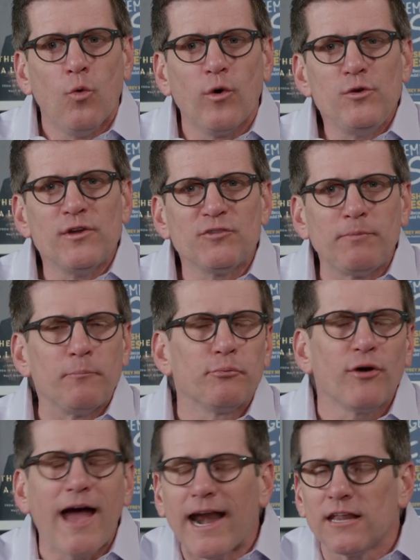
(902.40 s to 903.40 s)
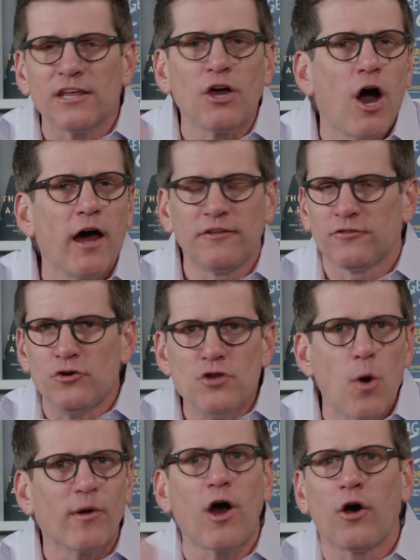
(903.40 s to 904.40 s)
where you had just been prattling on as a
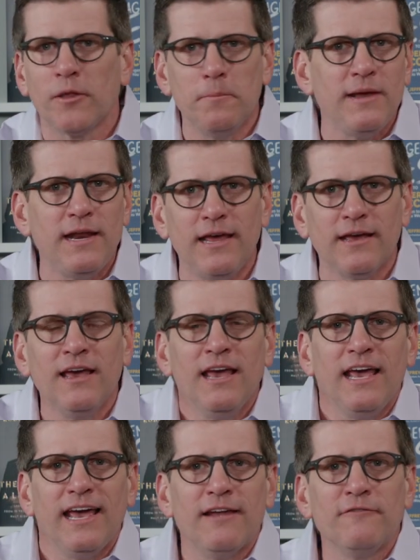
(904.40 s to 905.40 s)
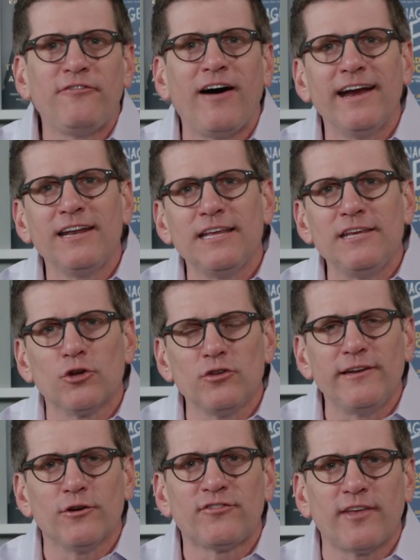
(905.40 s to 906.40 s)
know it all in a meeting, and finally your
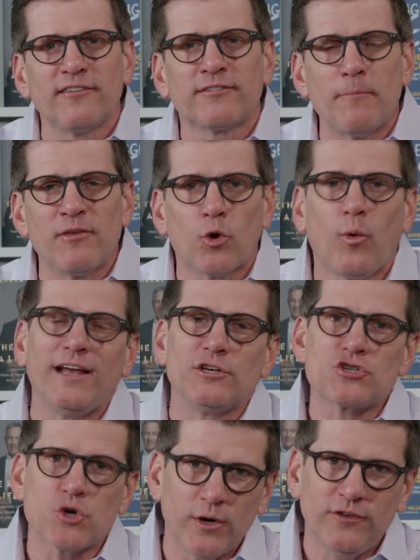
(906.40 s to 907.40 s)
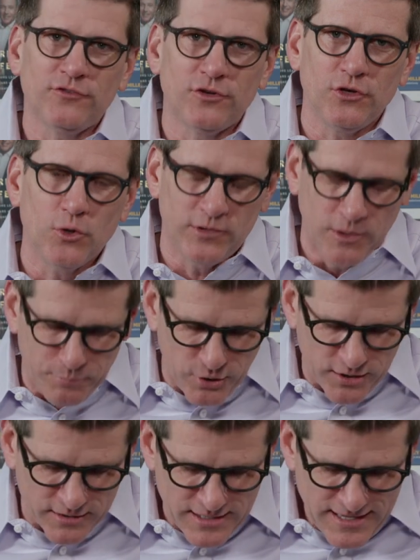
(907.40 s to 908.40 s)
leader says something quite choice to you in the
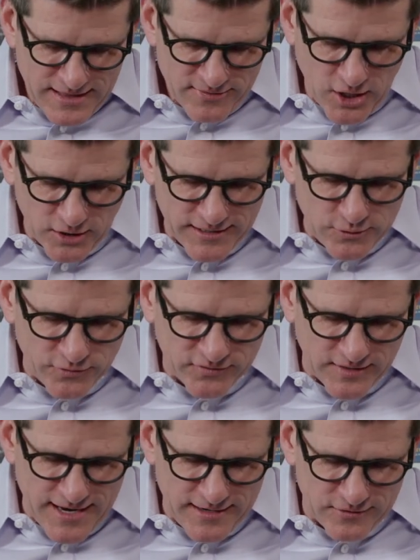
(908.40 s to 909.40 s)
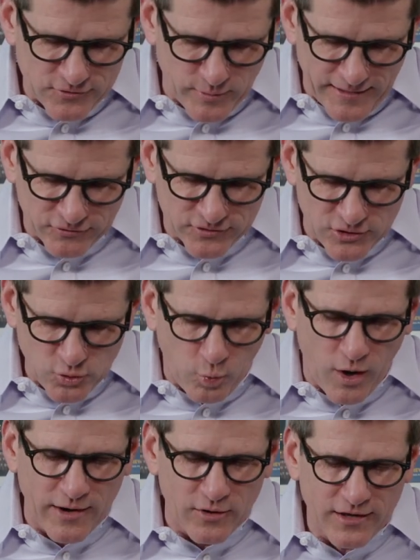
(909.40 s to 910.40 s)
book that I'll let you say to whatever extent you
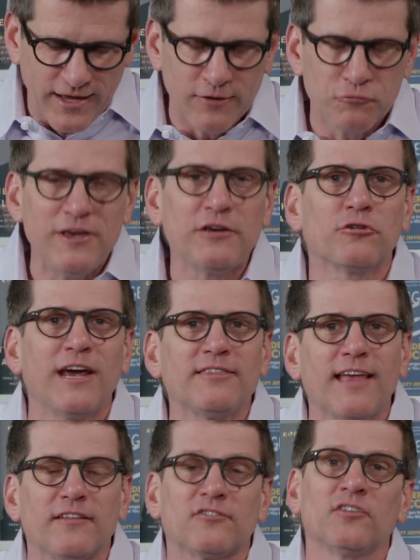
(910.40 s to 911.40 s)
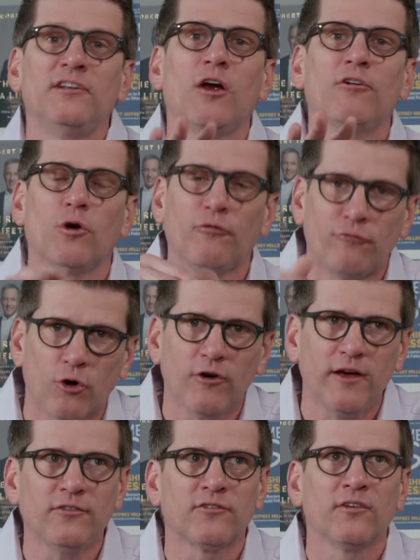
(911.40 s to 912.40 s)
want. Kind of recreate that scenario for
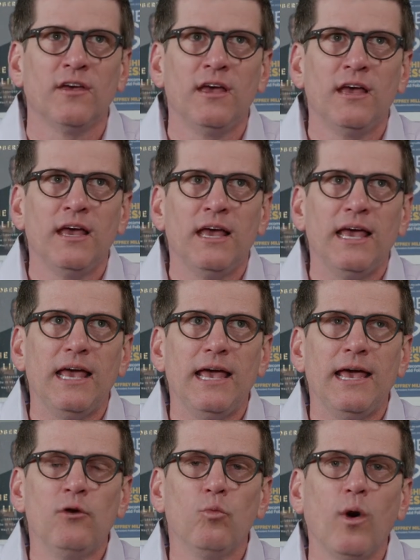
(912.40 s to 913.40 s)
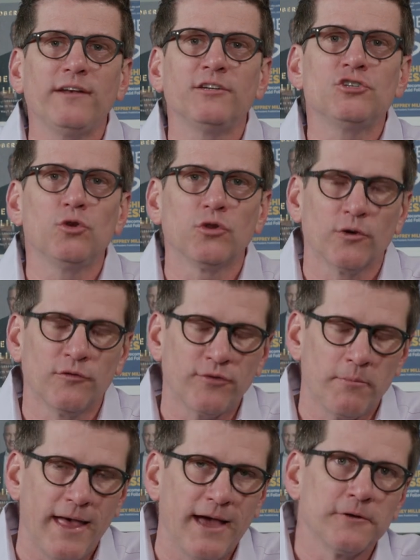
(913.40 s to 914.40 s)
us. And what did you learn
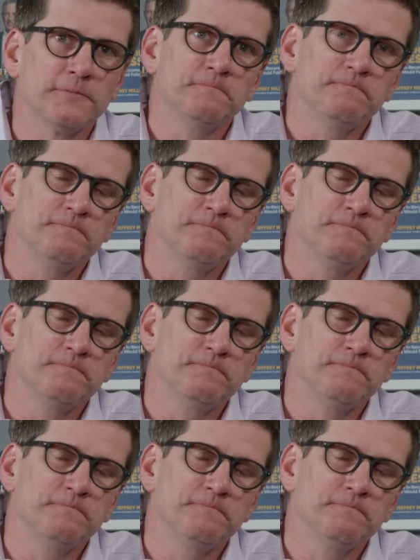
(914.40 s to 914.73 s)
from that?